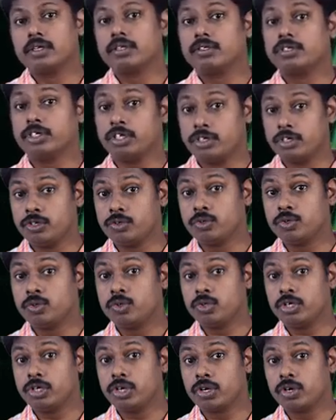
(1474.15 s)
Did you do
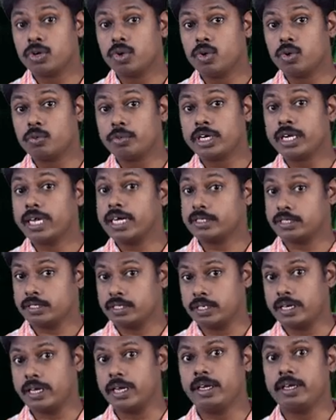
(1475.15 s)
your homework
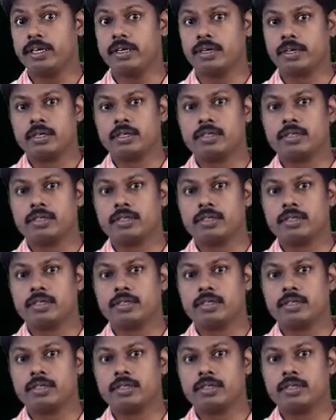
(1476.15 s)
yesterday?